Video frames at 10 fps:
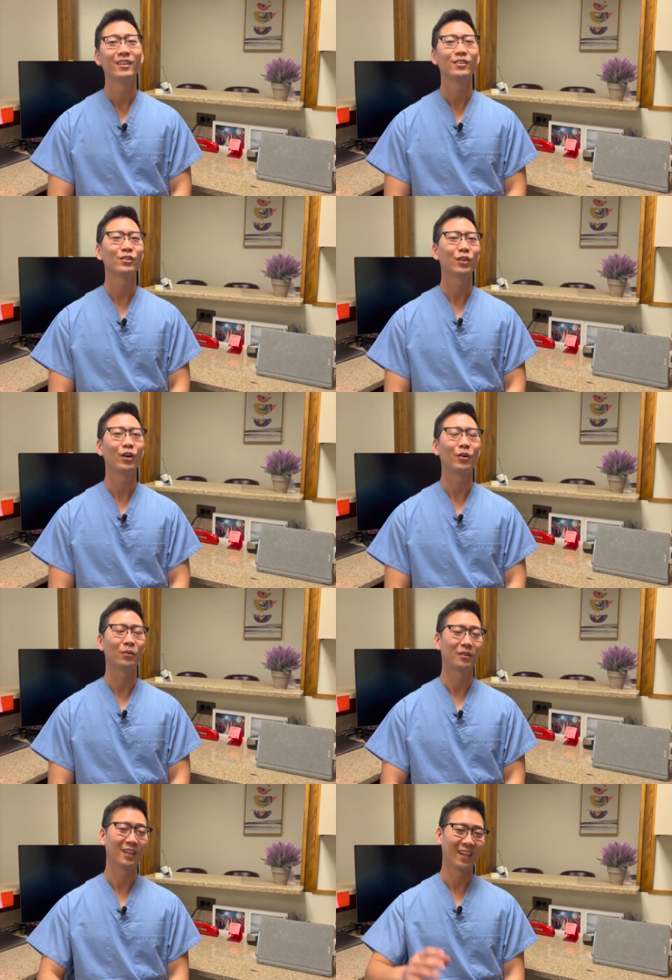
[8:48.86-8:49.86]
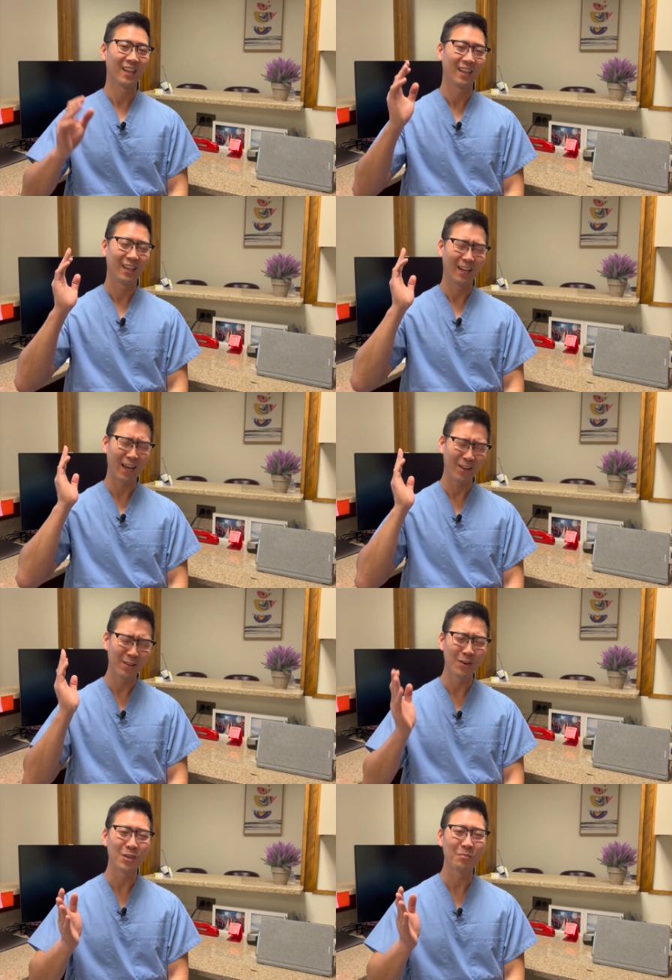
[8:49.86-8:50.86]
So, I
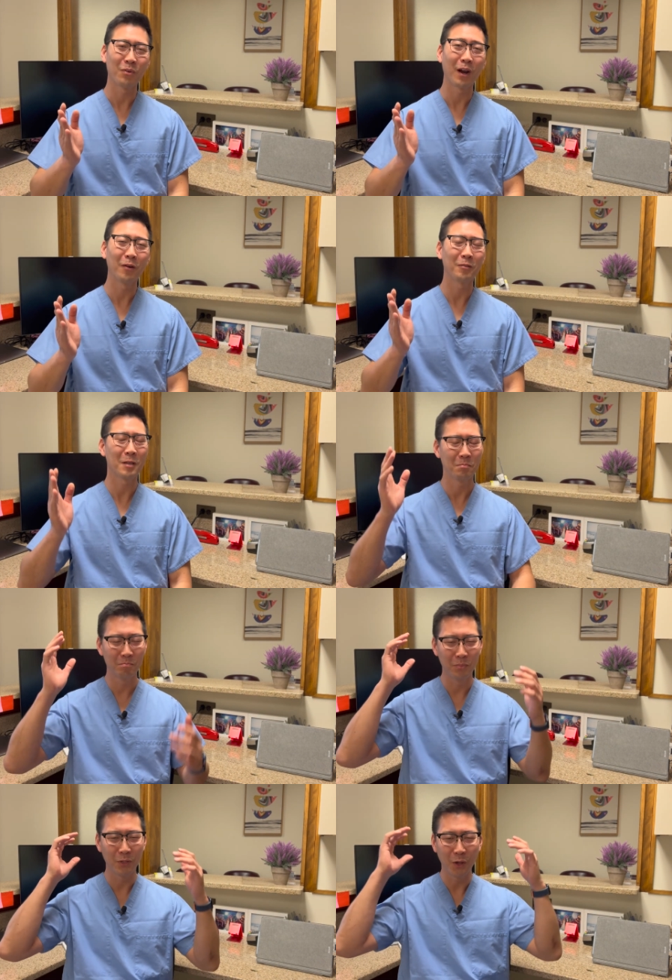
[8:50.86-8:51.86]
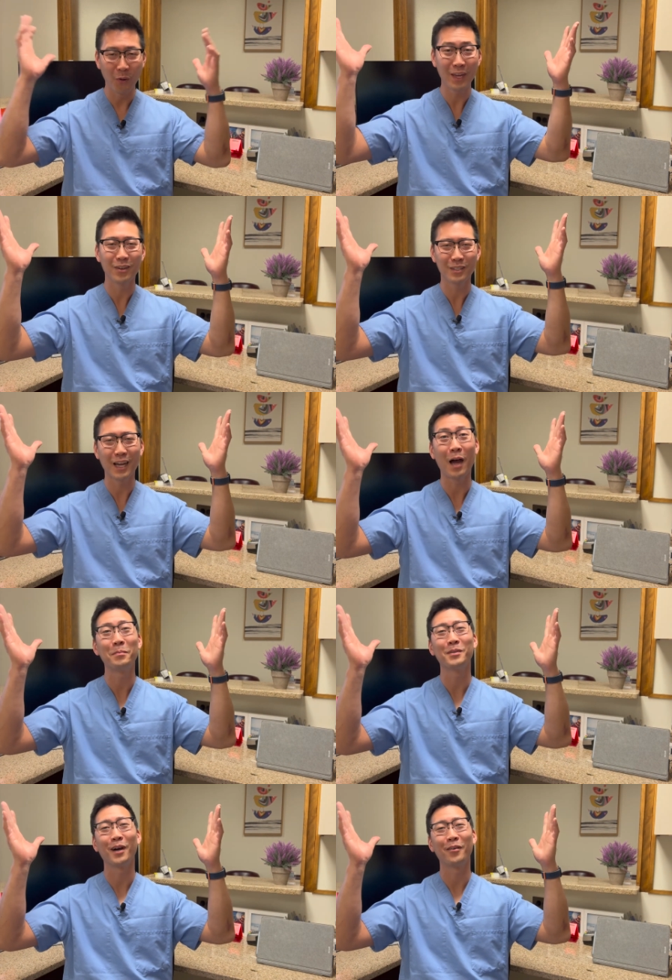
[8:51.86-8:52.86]
know you're probably blowing your
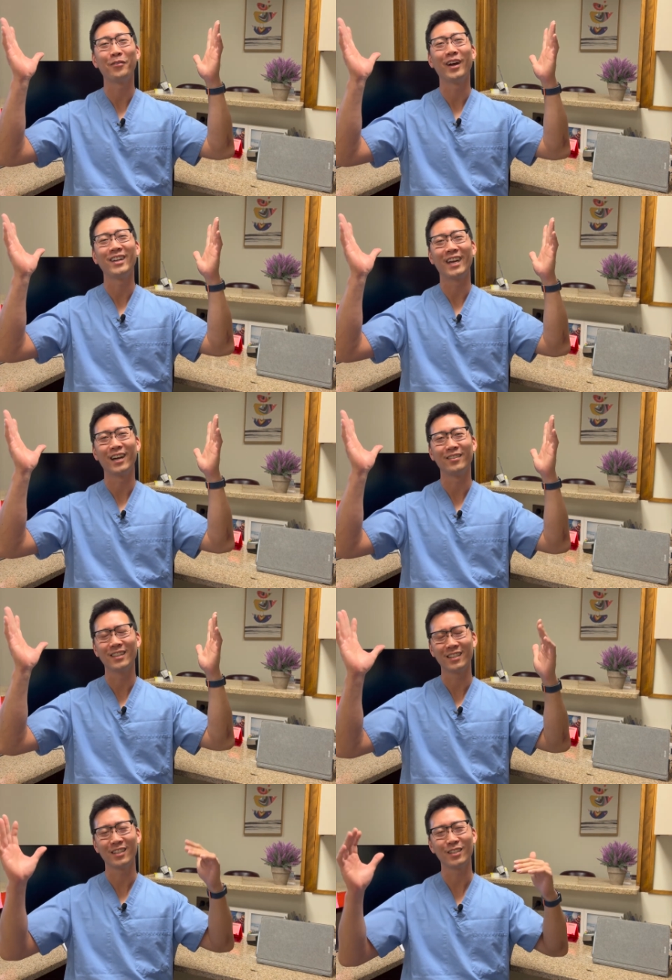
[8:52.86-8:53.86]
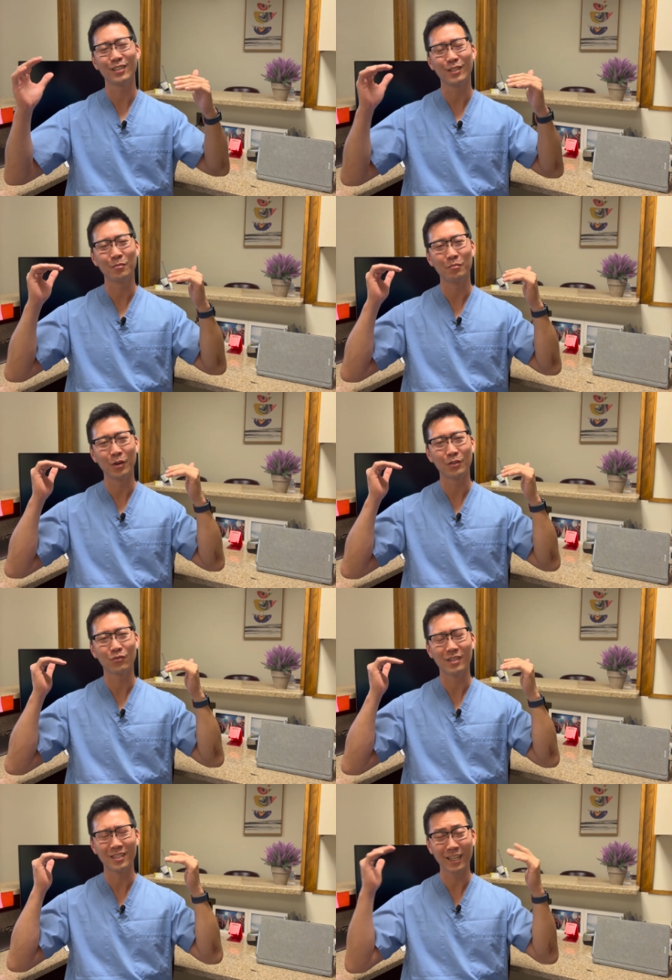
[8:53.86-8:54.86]
tops off right now that this is the most
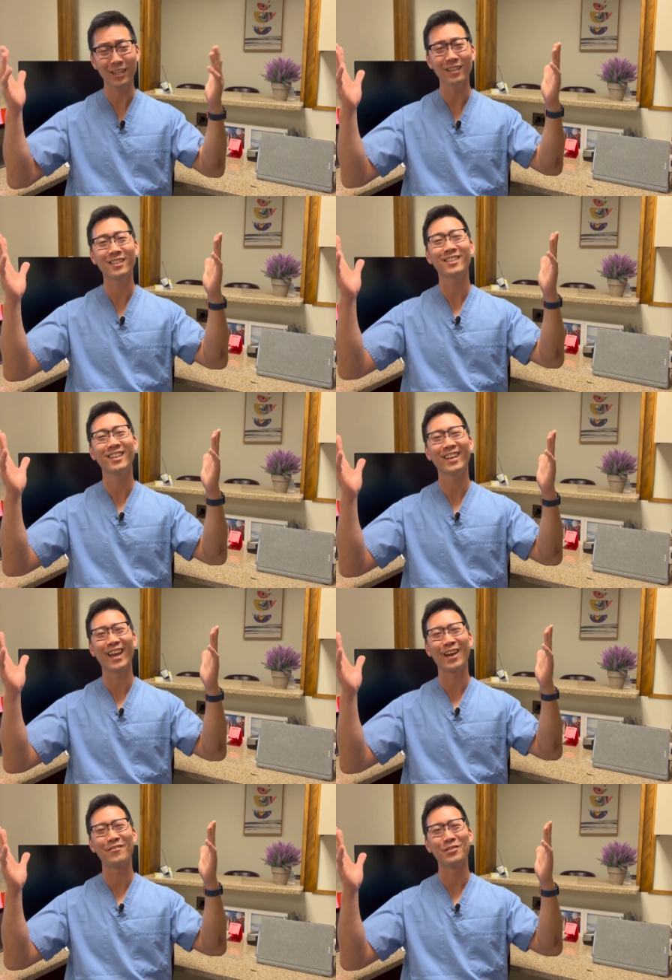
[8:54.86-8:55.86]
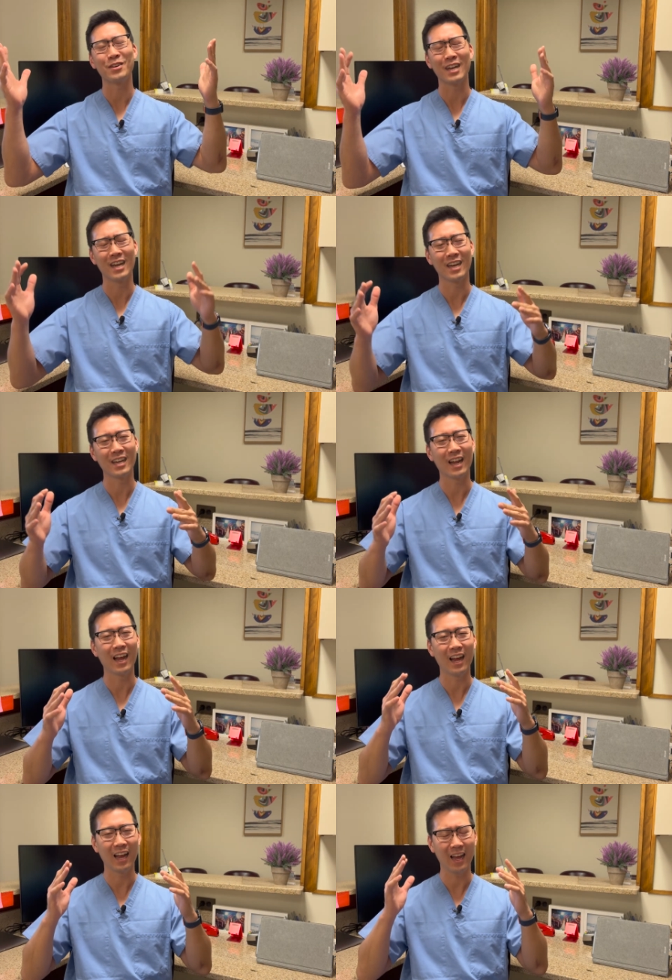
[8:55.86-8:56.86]
ridiculous thing ever, and
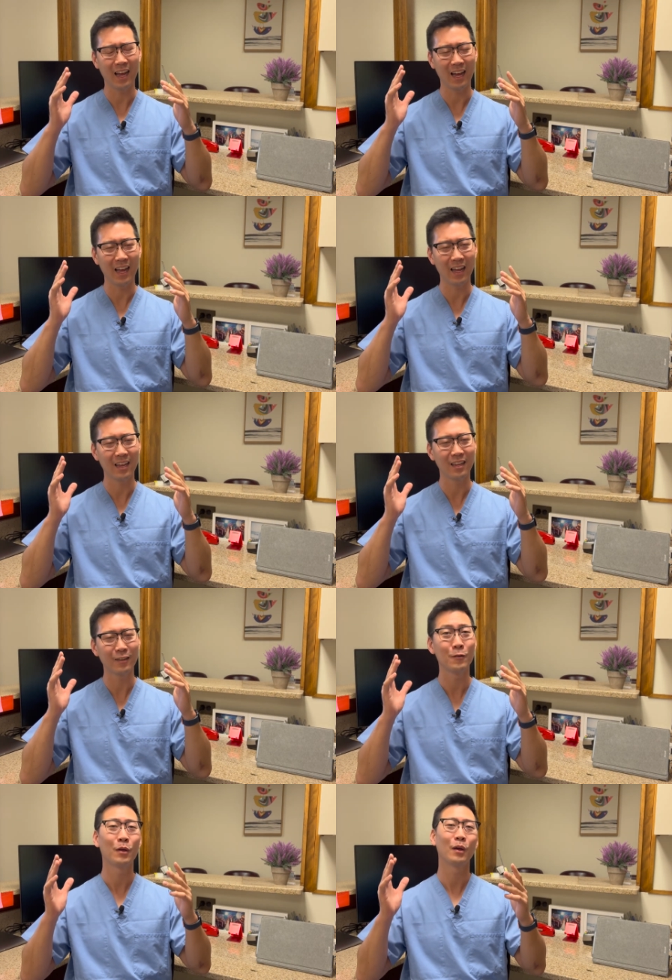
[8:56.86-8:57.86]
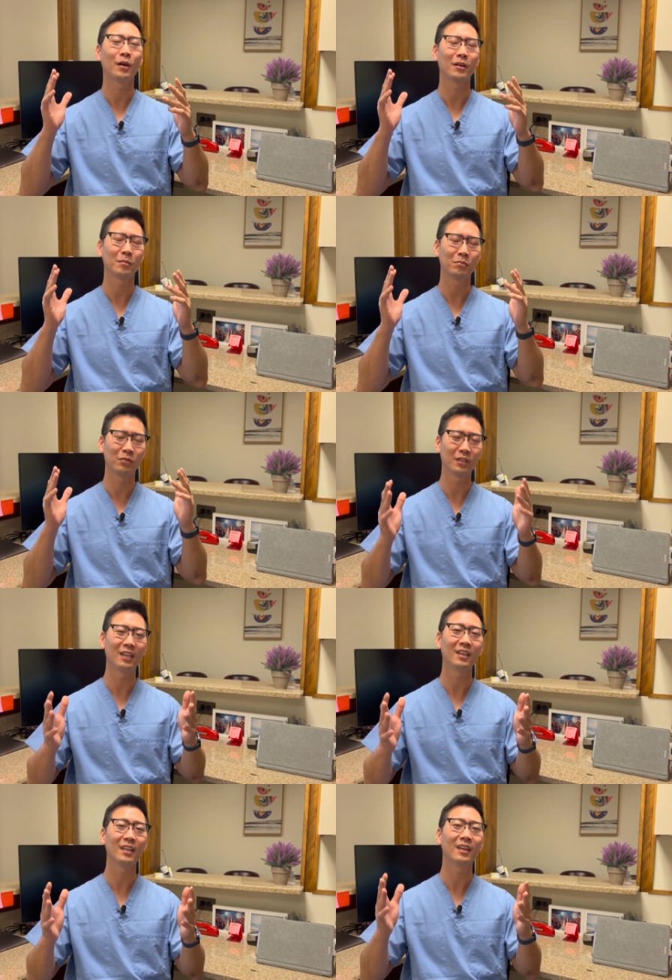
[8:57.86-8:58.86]
I
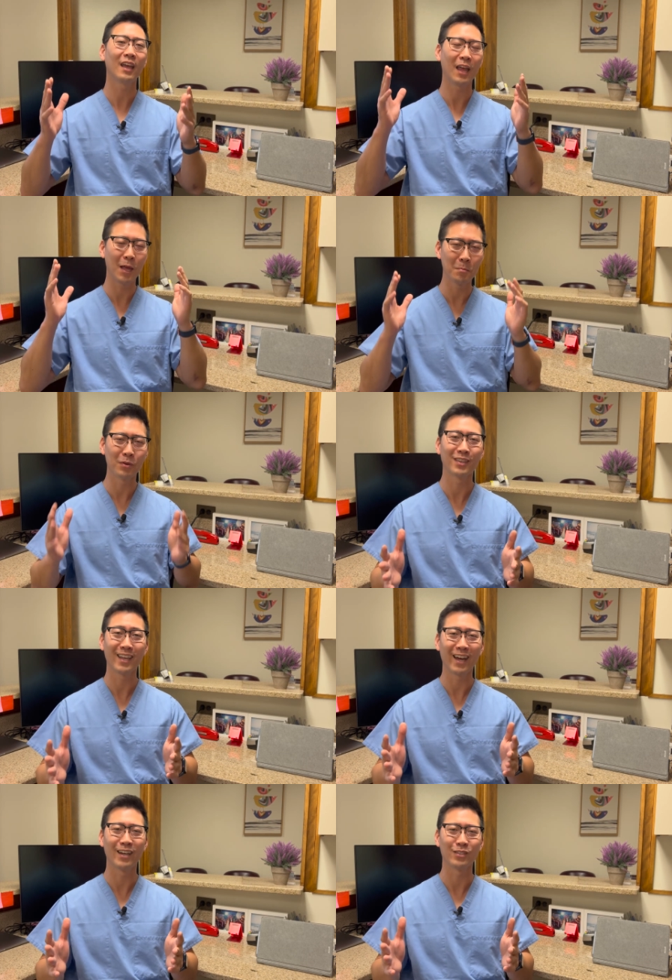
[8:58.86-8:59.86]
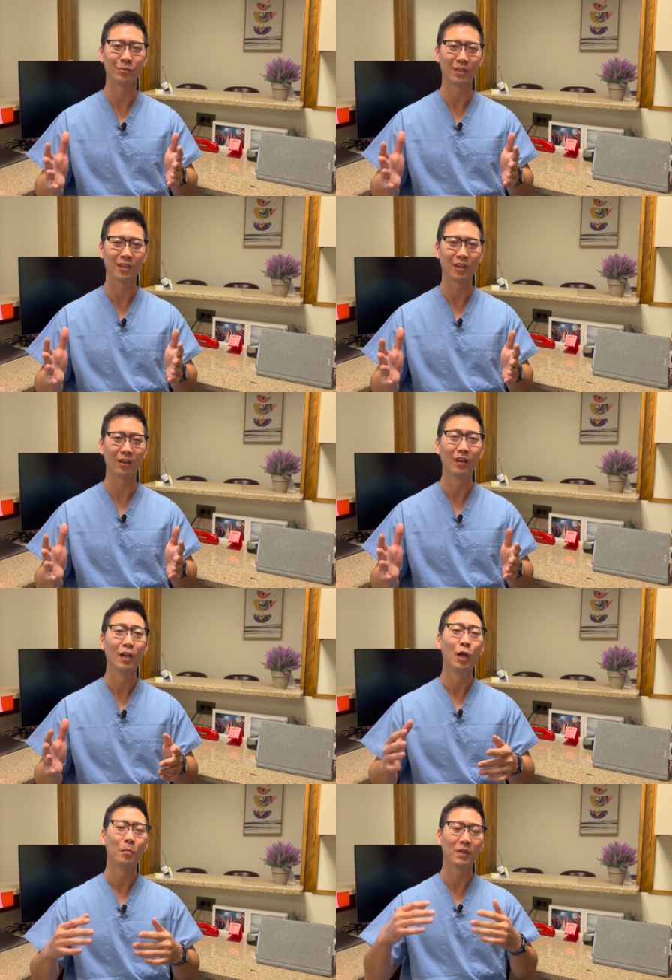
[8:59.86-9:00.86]
completely empathize with you
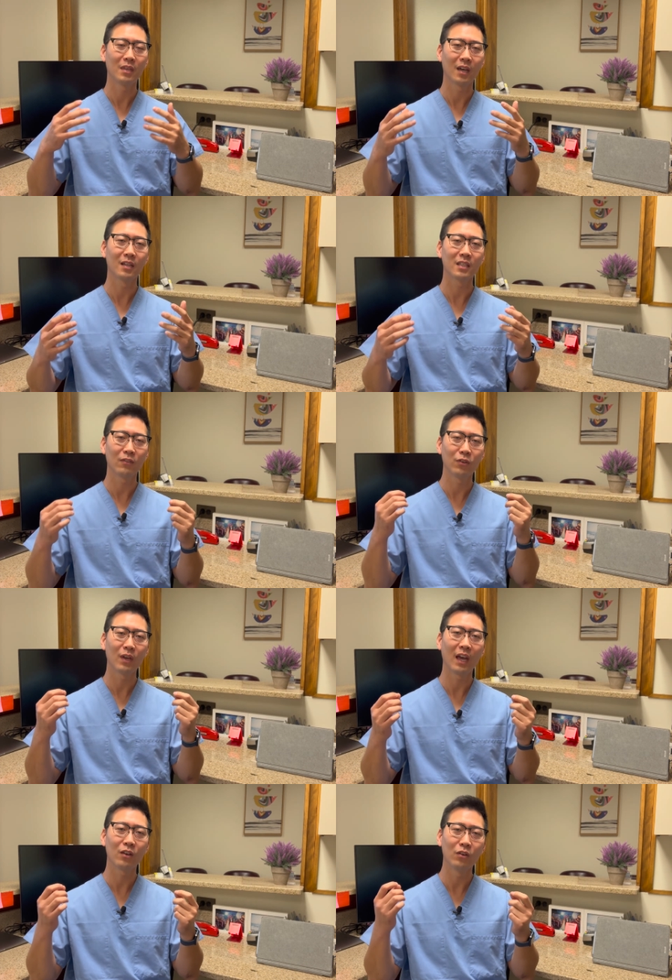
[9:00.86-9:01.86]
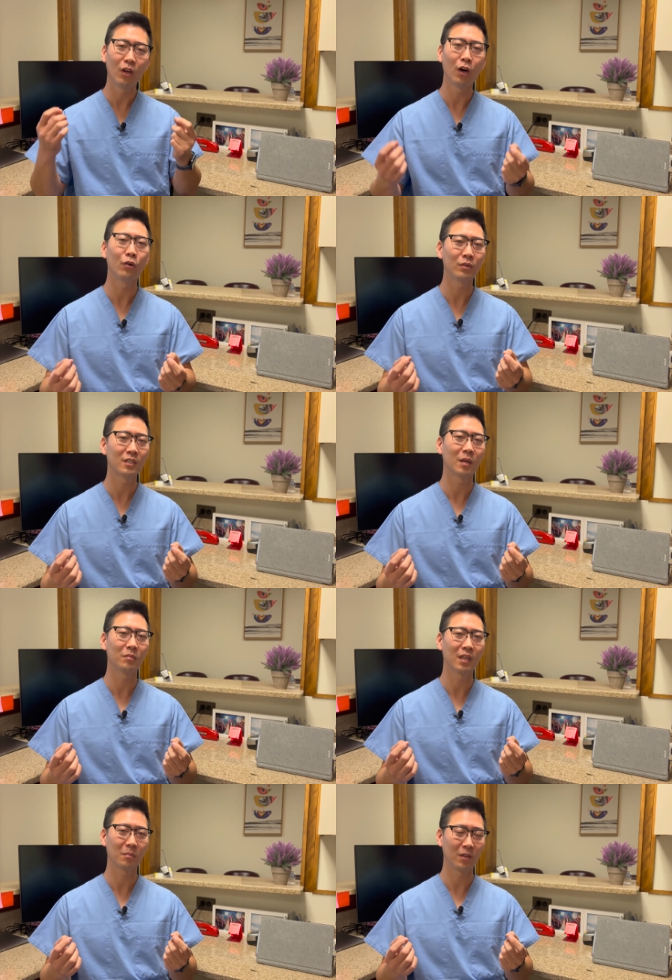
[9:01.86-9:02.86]
because if you had known
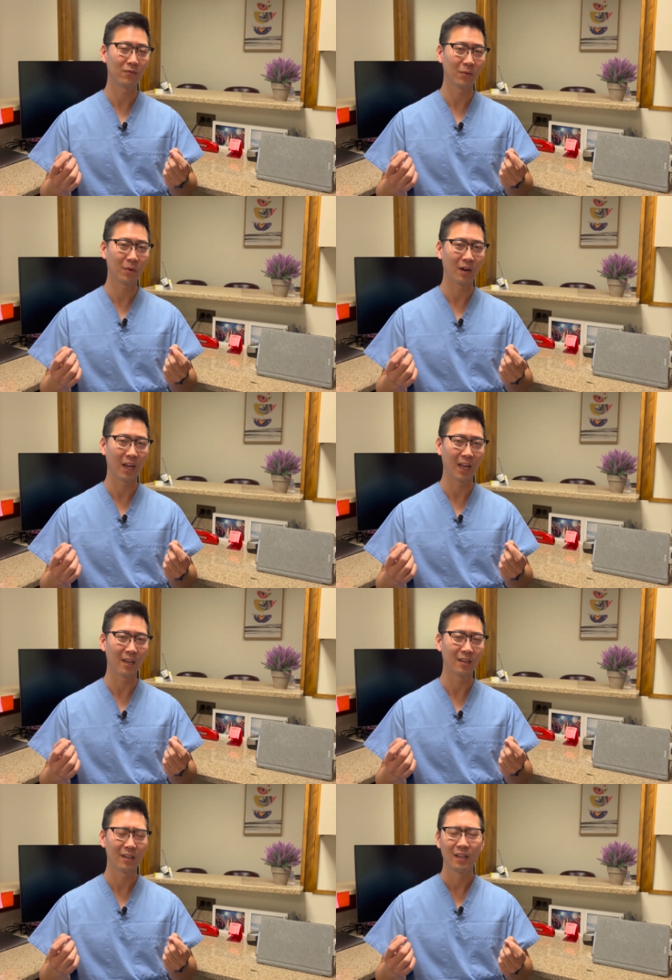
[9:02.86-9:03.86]
something beforehand,